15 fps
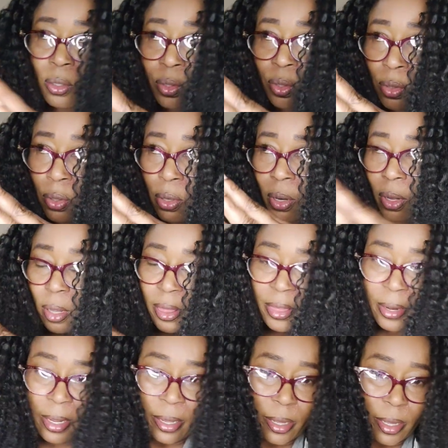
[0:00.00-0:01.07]
2 or
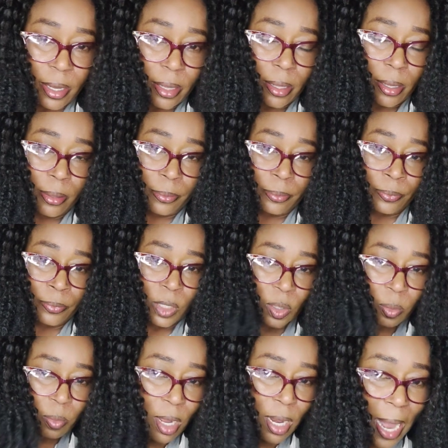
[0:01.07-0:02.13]
3 in
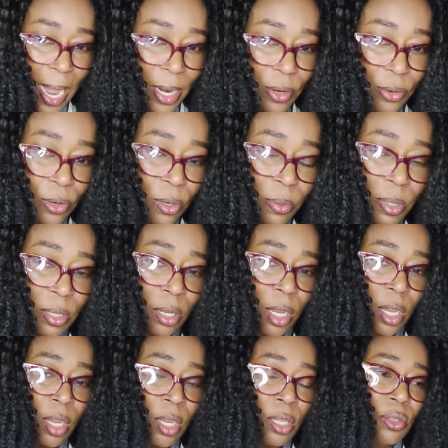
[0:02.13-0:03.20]
smaller groups
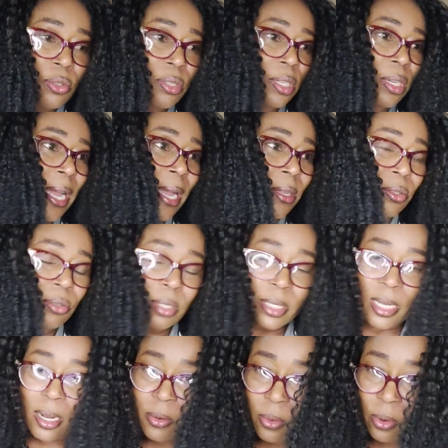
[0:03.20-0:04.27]
so they can do
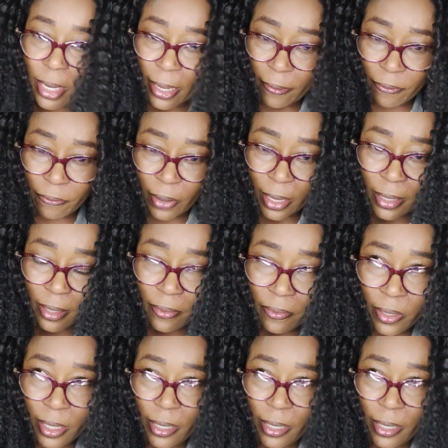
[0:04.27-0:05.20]
their work effectively.